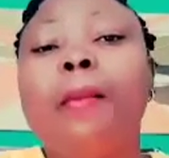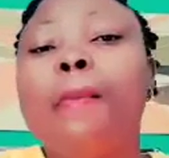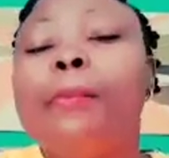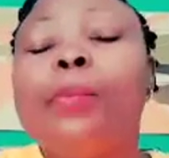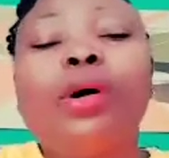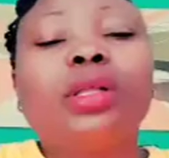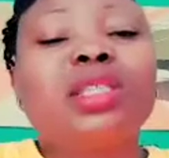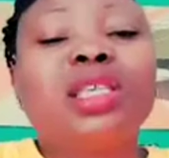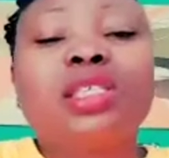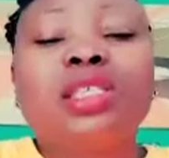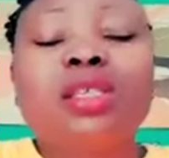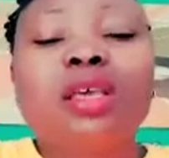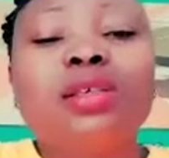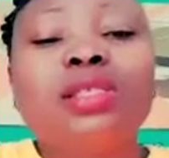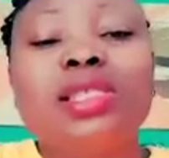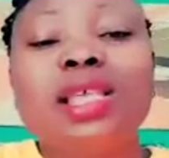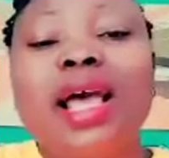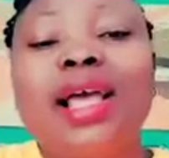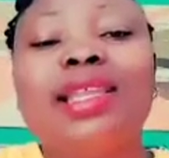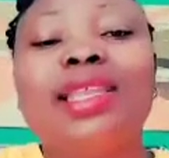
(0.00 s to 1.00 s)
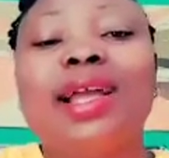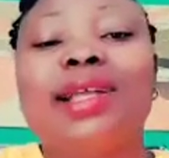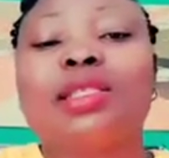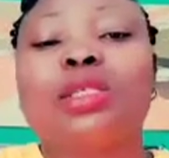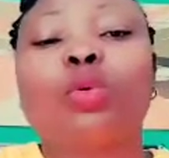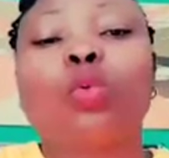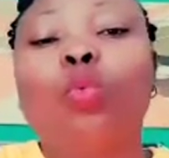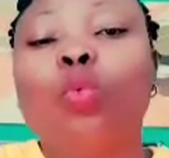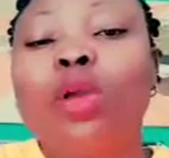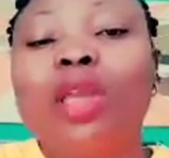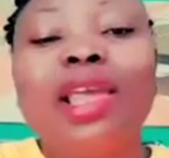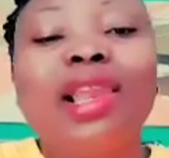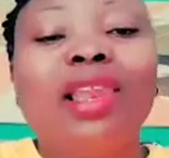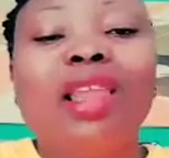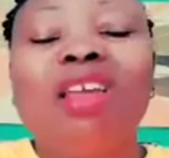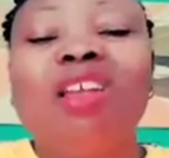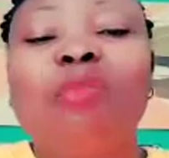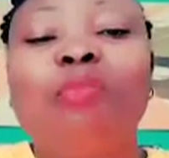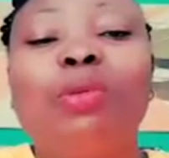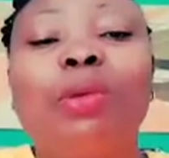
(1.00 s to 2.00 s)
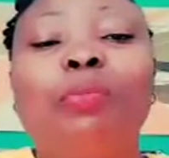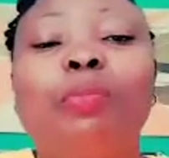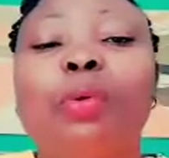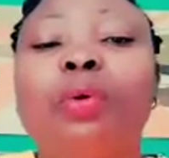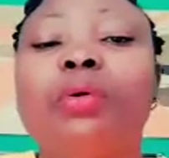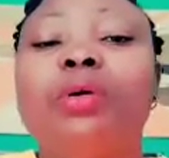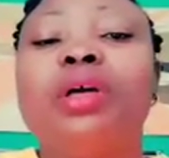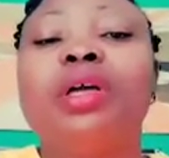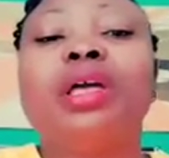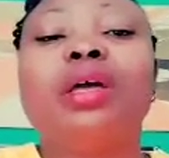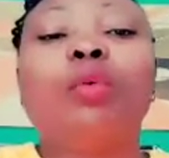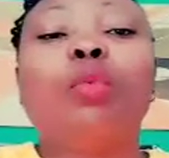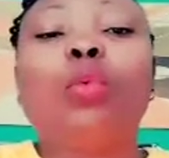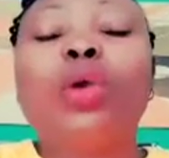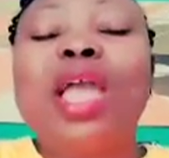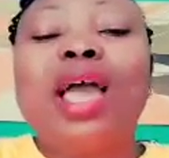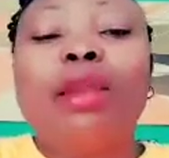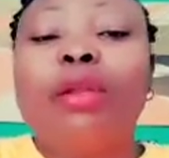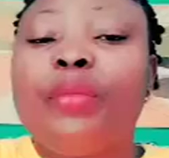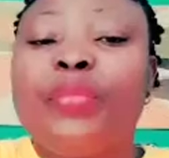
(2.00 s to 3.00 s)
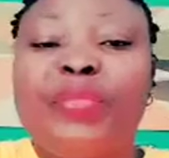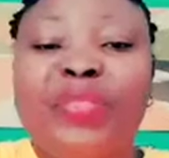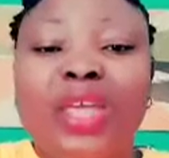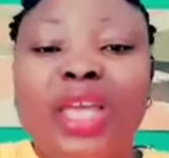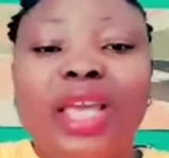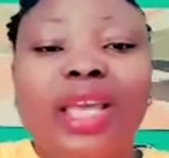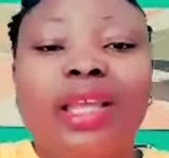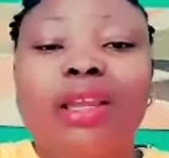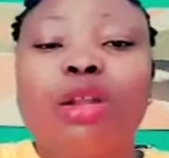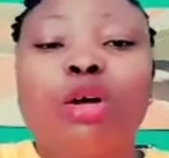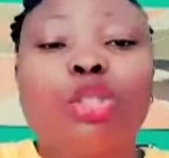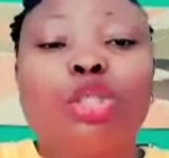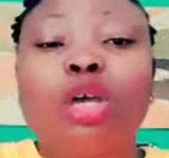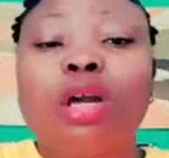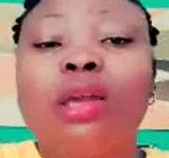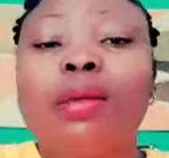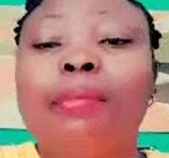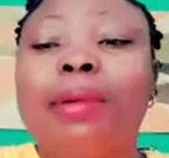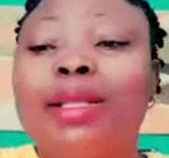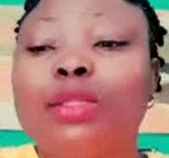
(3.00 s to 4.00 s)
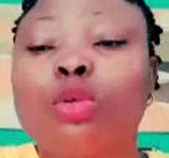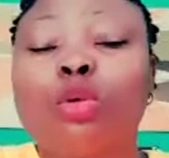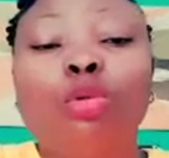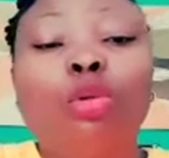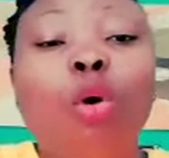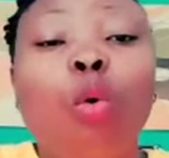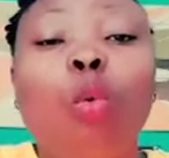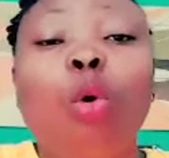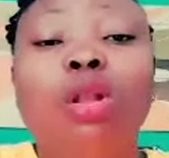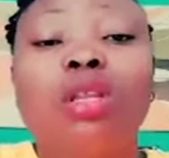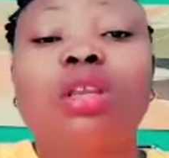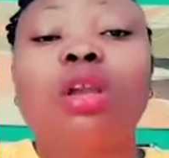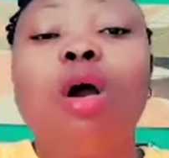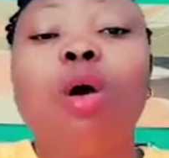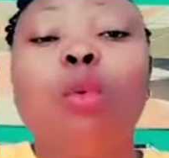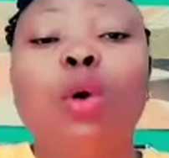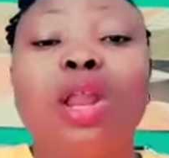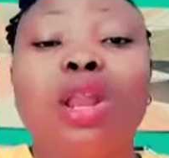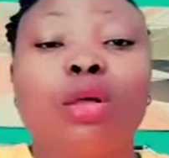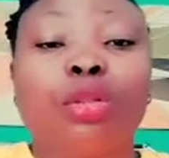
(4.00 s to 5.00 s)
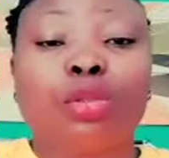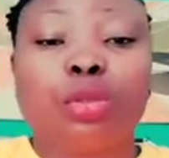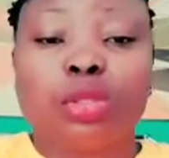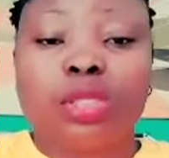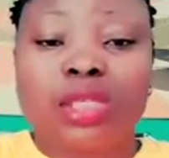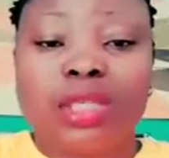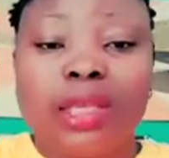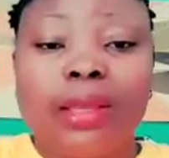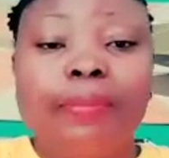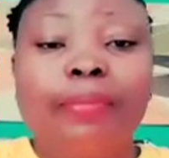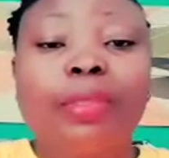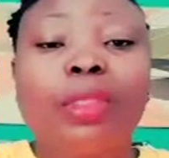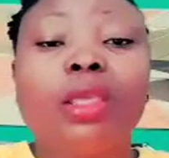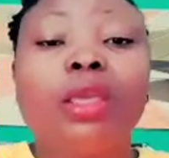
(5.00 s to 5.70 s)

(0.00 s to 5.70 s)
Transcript: But it's so sad that a lot of people, we are not thinking, not talking about to know what God wanted us to see.